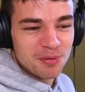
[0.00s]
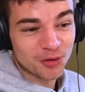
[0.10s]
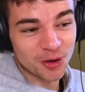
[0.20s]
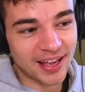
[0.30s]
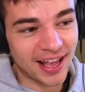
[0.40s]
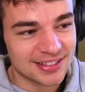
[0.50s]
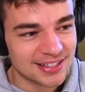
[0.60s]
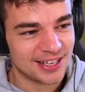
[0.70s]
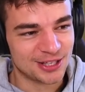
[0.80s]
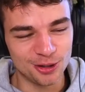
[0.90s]
Before they get
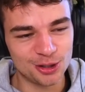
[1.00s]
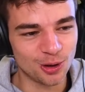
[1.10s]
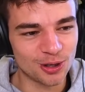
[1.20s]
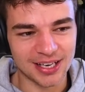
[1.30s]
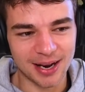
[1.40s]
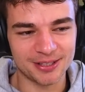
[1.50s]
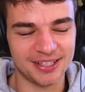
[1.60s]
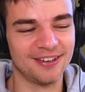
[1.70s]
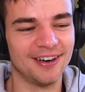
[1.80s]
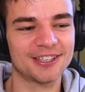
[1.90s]
into this, who's your
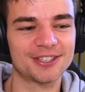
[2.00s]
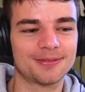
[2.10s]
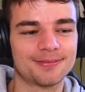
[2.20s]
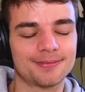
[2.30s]
celebrity crush?